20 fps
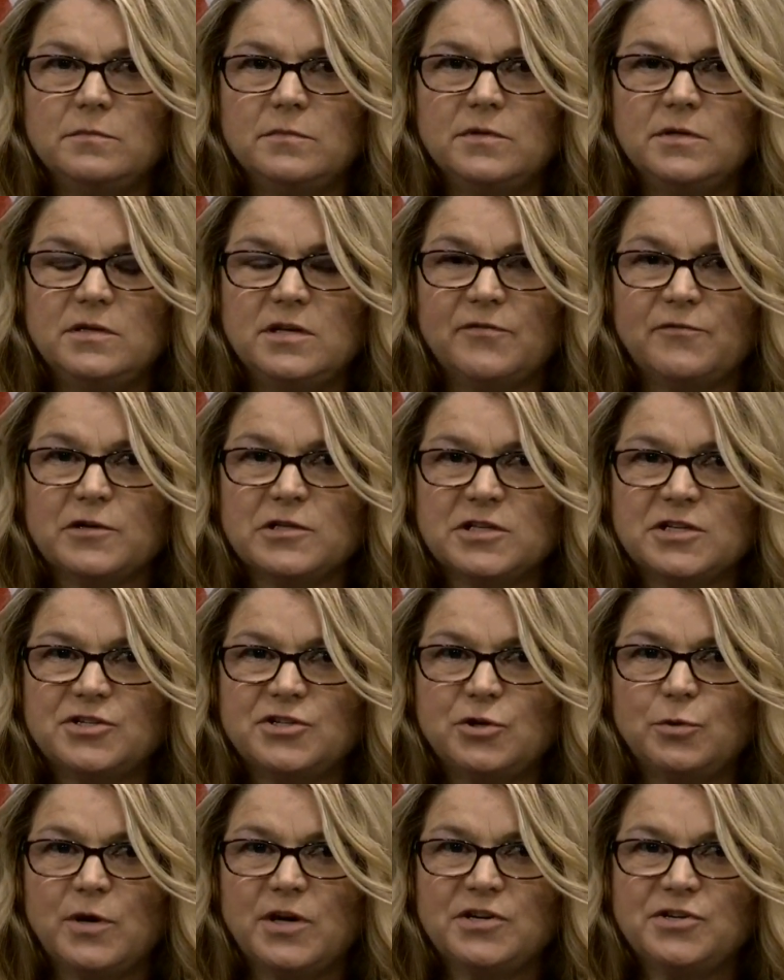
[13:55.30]
different
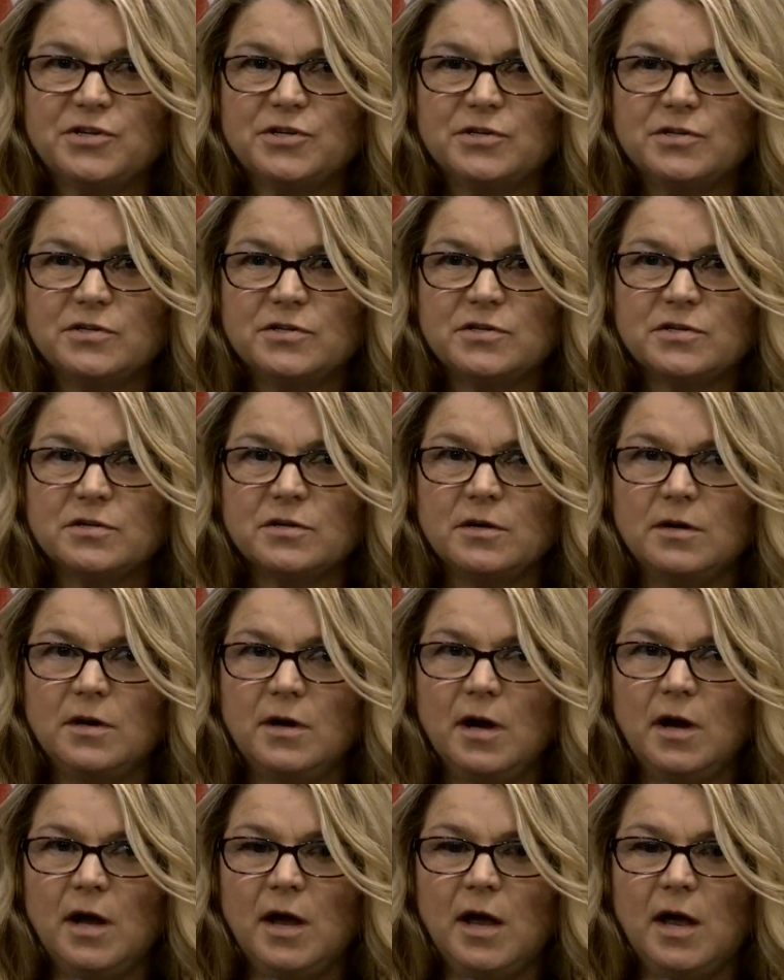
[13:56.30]
situations,
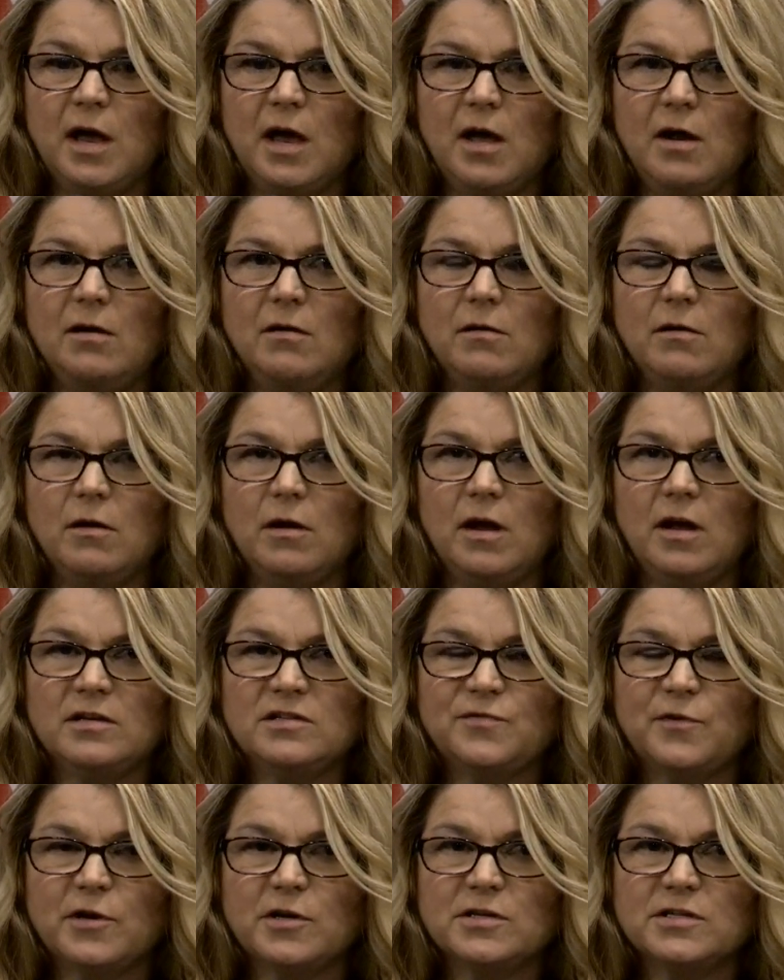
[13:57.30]
and as
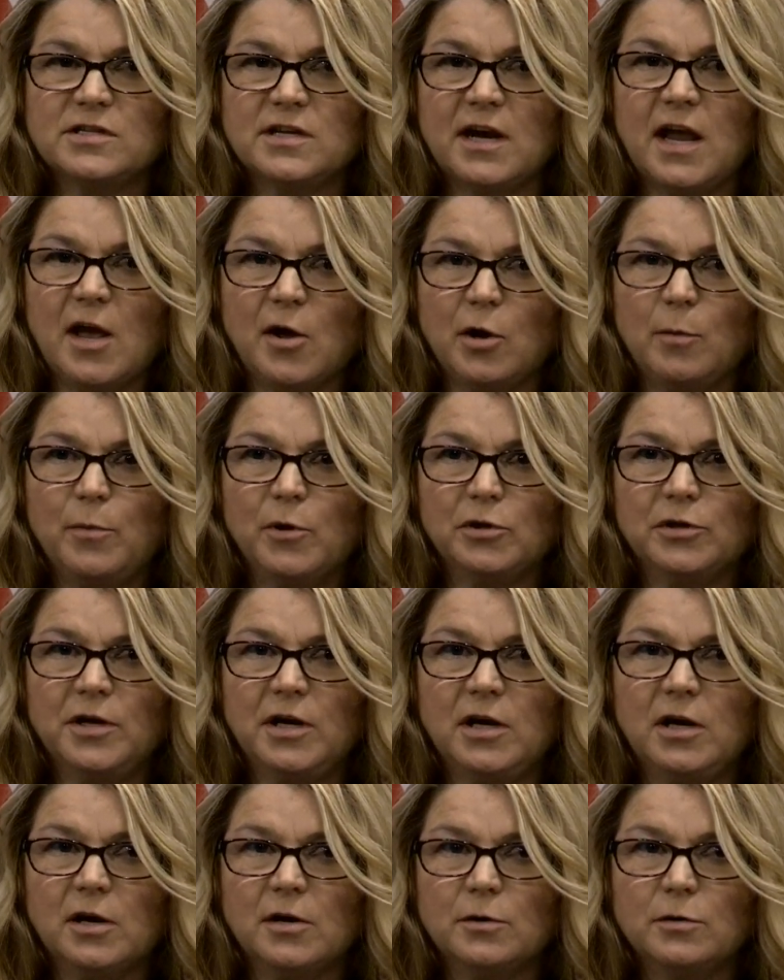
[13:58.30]
far as
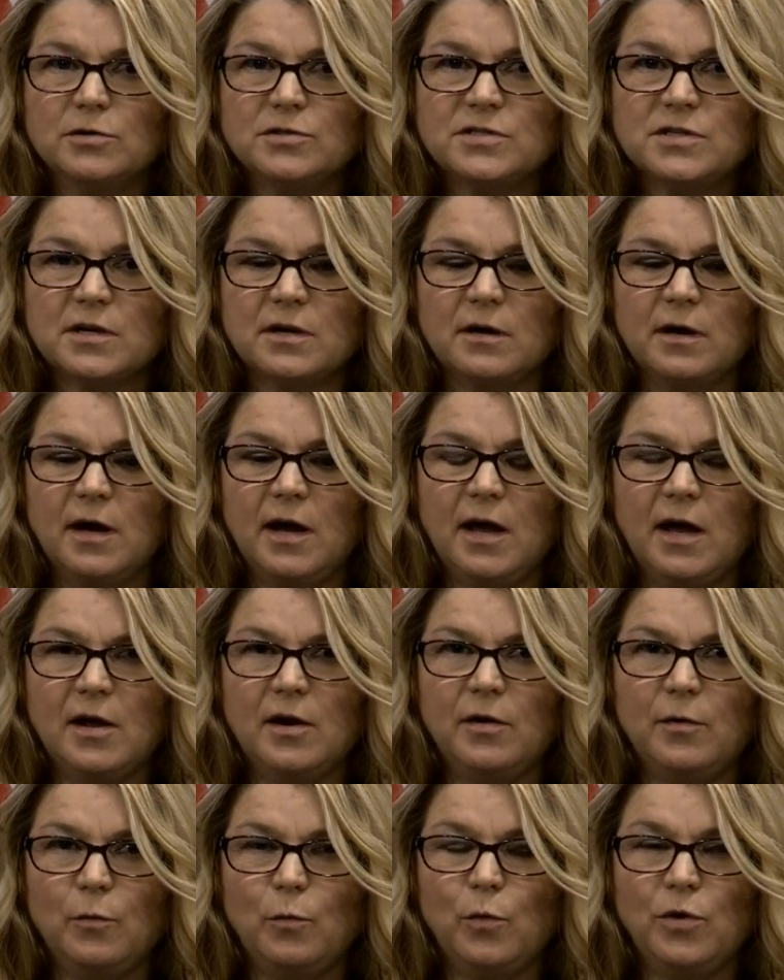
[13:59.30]
accountability goes,
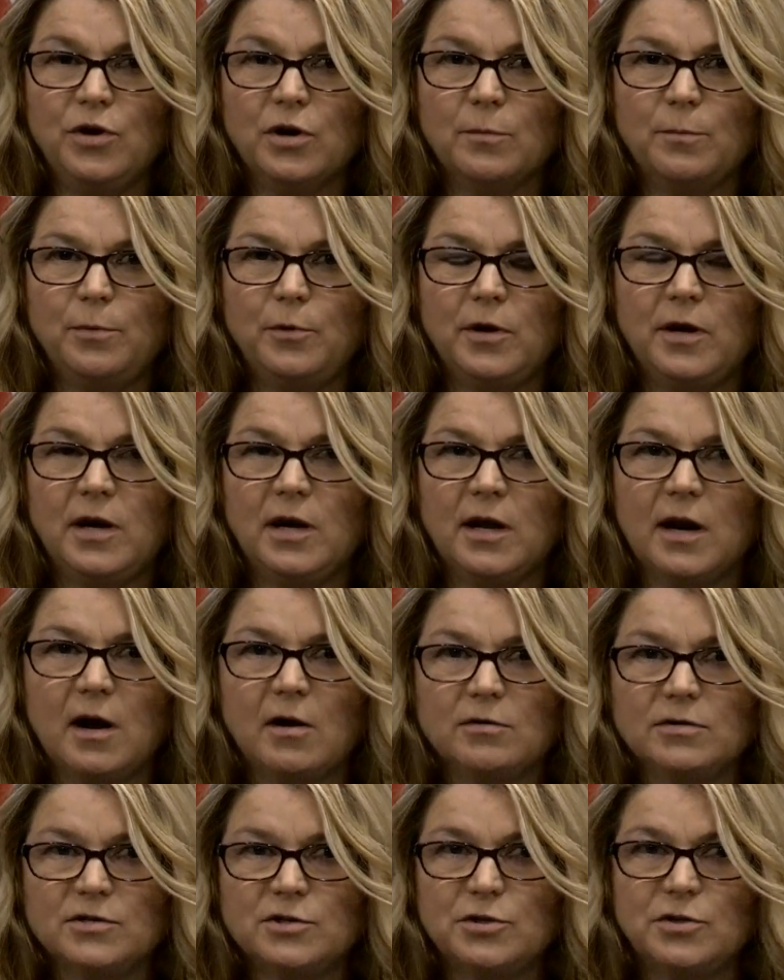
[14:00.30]
and when you're putting it
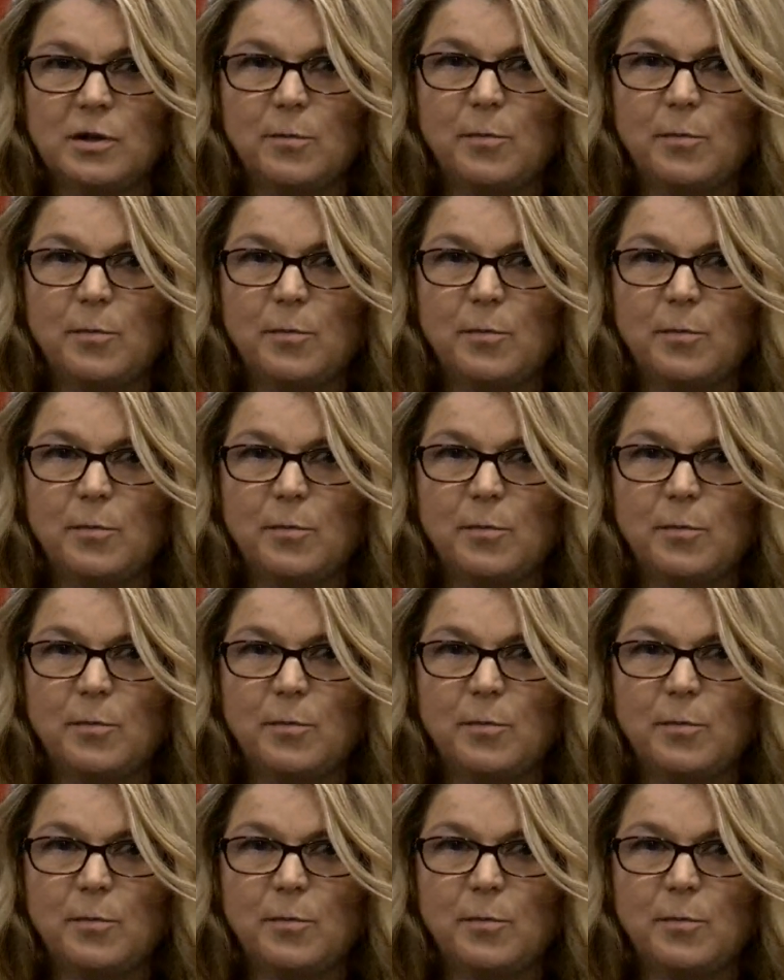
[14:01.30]
out to the